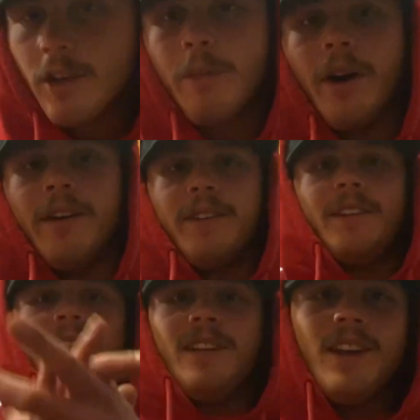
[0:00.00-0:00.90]
But
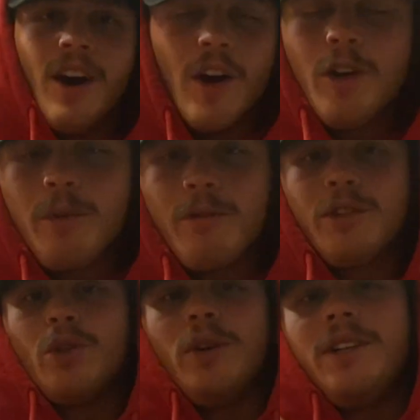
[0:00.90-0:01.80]
I hope you've
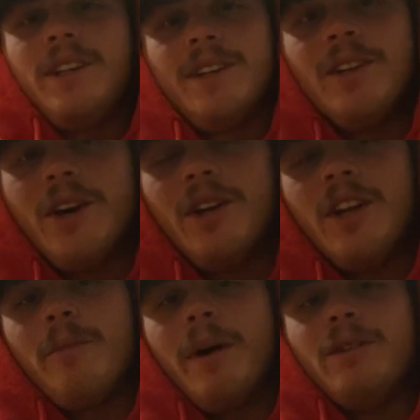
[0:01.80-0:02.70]
enjoyed
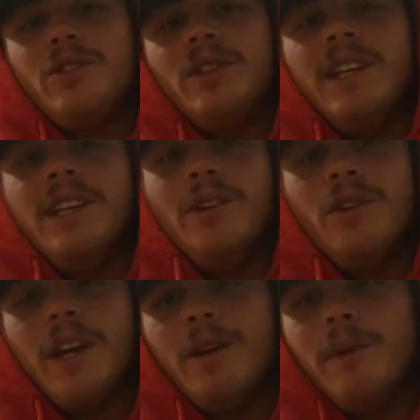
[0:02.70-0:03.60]
learning about the UK